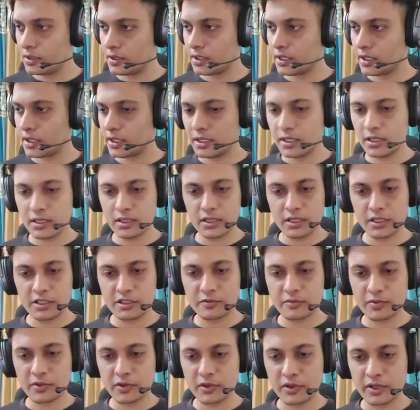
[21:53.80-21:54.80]
Again,
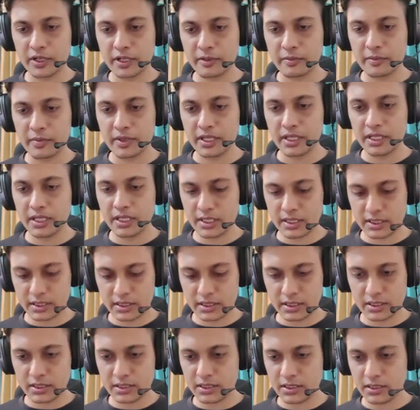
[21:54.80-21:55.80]
this product
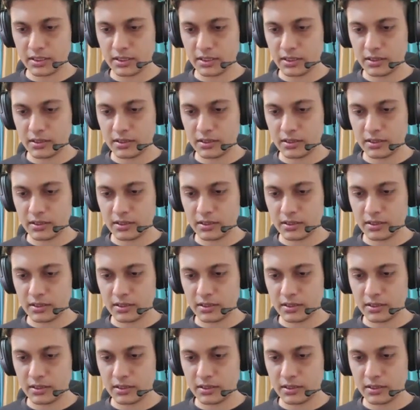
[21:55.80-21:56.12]
base.